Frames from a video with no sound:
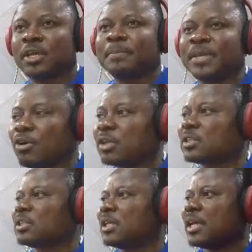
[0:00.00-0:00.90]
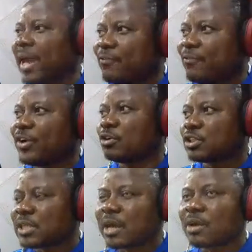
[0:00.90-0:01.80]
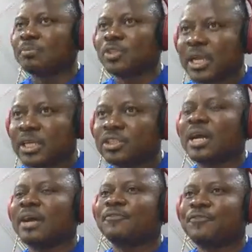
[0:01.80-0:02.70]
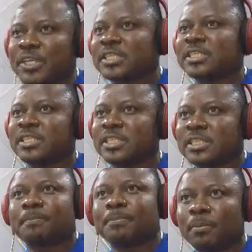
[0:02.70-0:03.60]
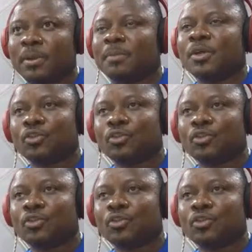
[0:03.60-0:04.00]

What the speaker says: Because every coach that comes to Nigeria faces the same problem.